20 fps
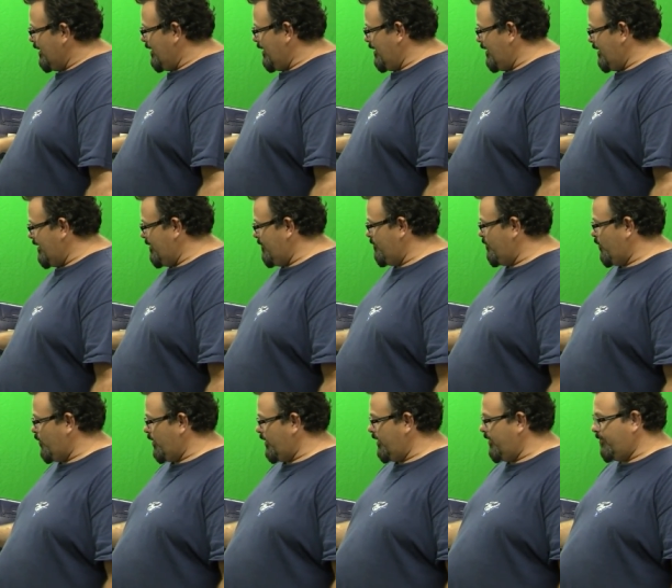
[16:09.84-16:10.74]

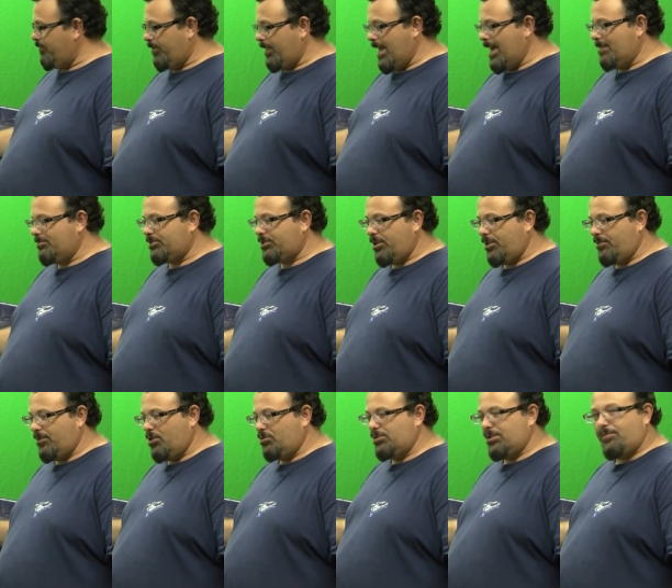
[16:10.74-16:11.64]
Um, one of the flap
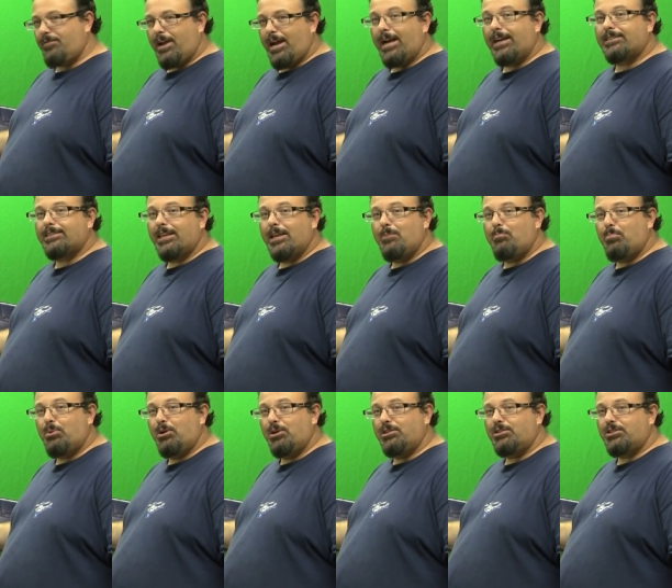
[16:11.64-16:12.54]
servos, if I actually
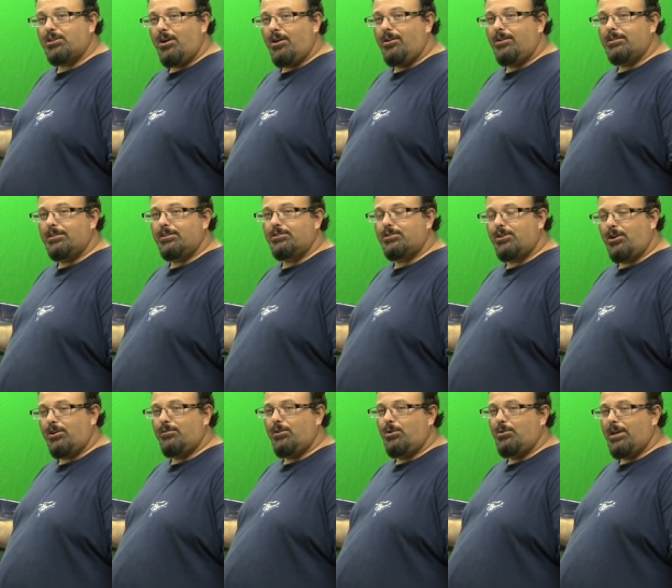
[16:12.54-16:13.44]
push on the
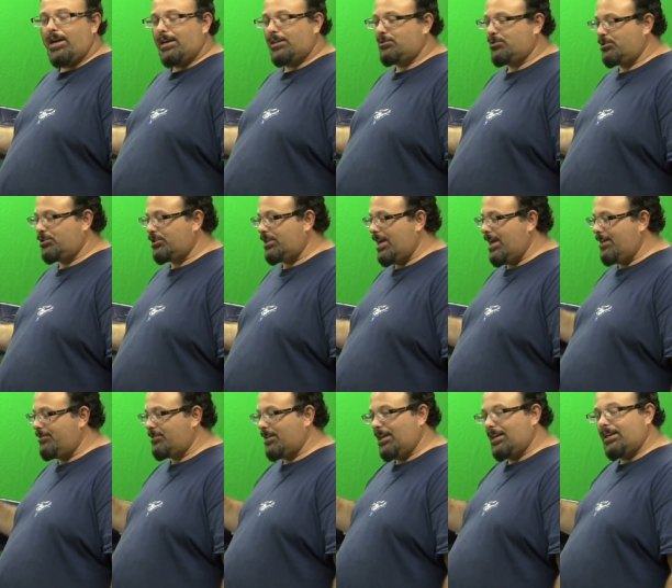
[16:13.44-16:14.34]
servo, the actual
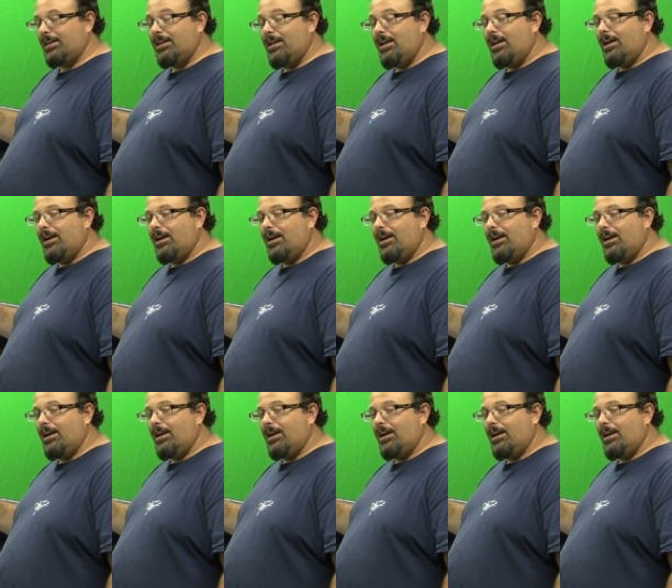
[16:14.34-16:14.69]
shaft, like